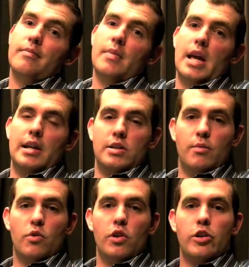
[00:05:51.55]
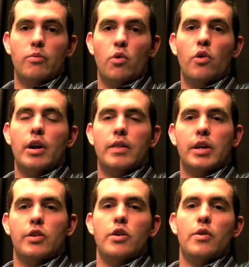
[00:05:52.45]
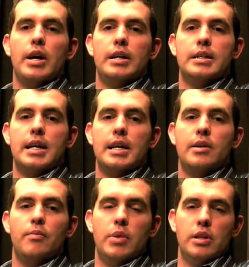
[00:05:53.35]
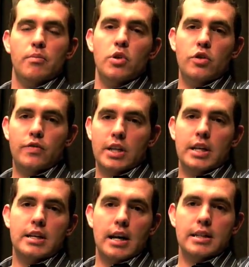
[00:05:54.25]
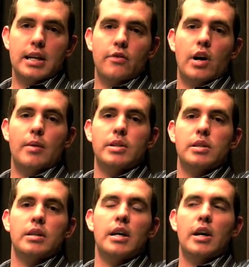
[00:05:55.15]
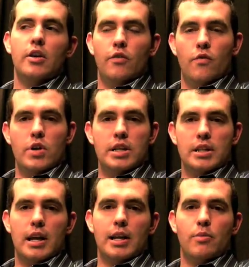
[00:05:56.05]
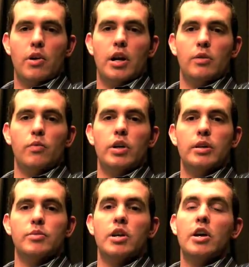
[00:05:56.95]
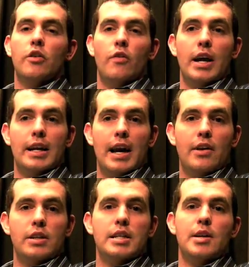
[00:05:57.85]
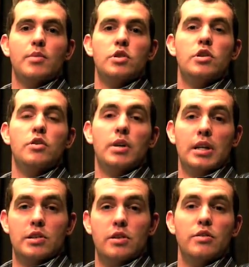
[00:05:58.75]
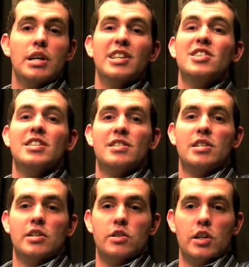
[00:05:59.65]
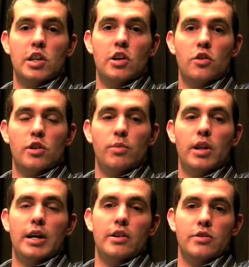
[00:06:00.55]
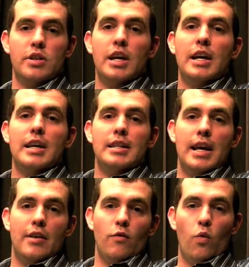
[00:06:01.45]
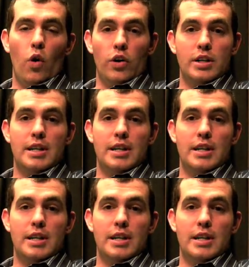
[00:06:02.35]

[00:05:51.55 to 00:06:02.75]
and he's number one on your board, I think you go ahead and take him. But the move to get Dante Robinson, re-signing Brian Williams, right now the team is doing its due diligence to secure the players that have worked